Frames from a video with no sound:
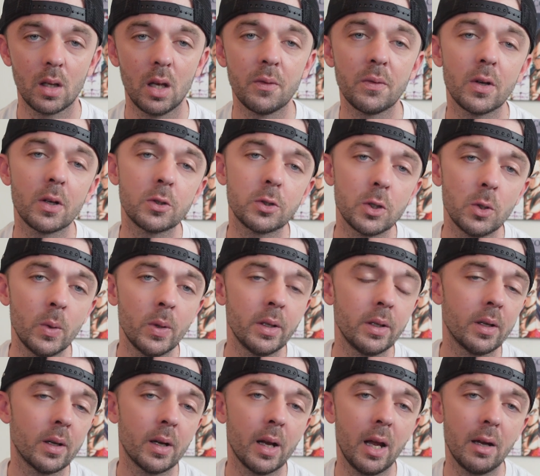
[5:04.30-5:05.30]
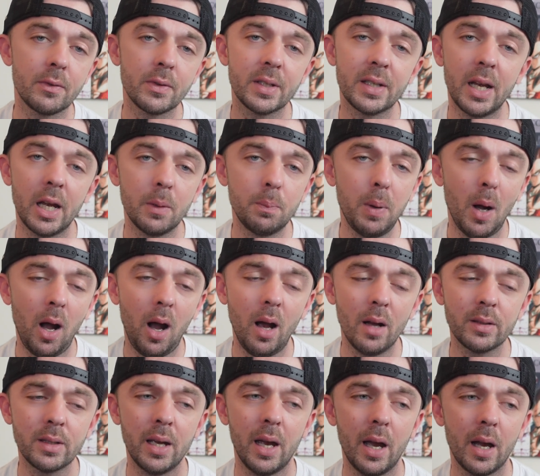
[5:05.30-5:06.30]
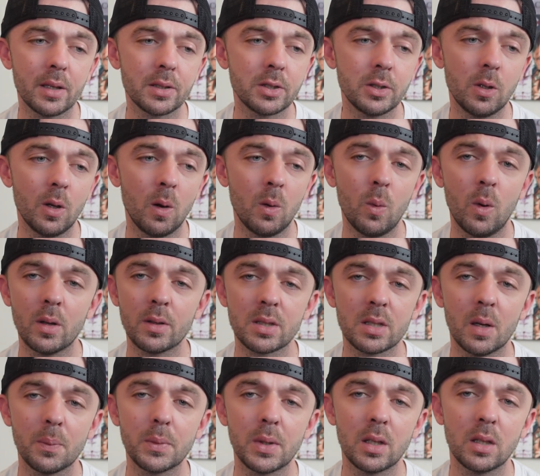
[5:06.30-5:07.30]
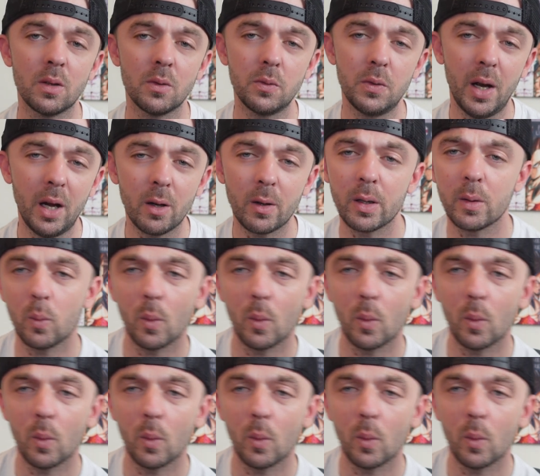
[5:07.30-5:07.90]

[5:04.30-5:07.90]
If you're doing your everyday podcast, you don't want something to vary.